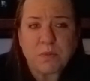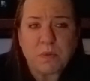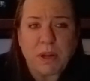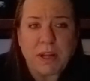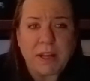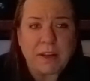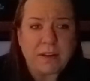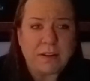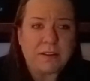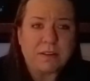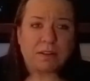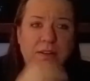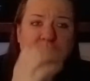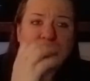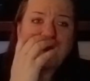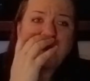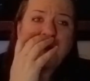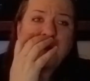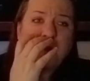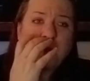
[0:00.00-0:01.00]
week,
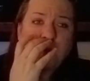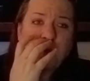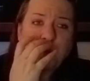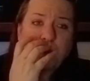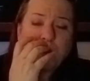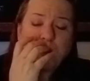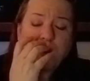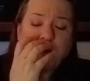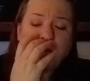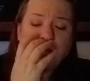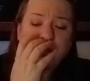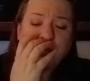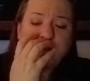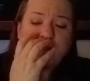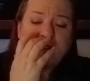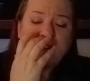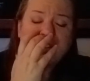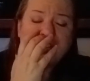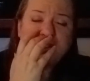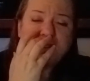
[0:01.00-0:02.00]
where
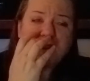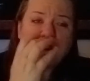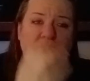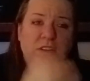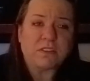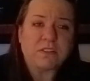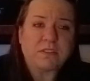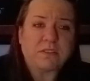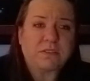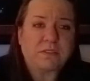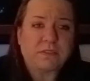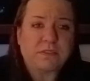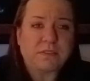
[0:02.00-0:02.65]
hopefully I'll start,